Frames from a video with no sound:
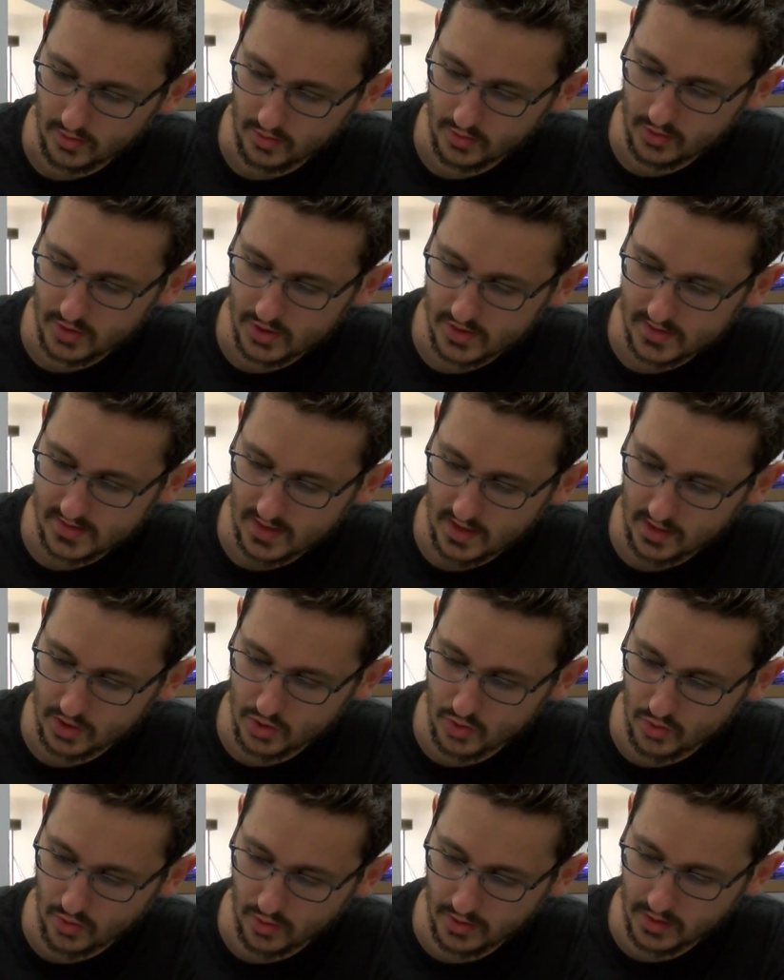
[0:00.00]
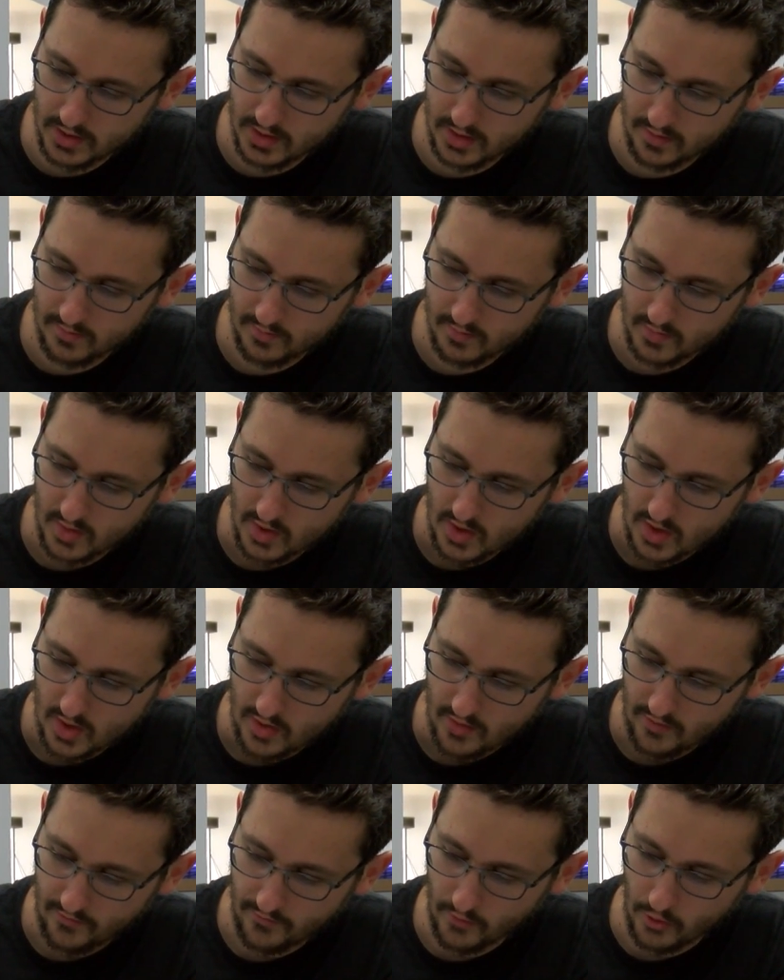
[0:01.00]
you just start drawing,
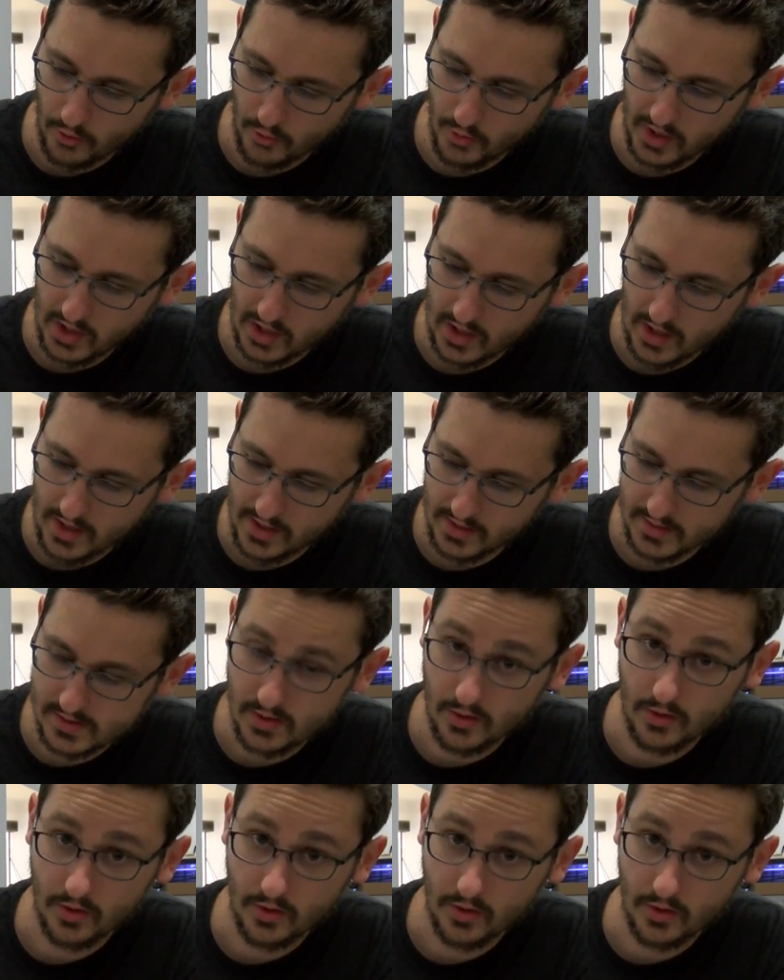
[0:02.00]
following lines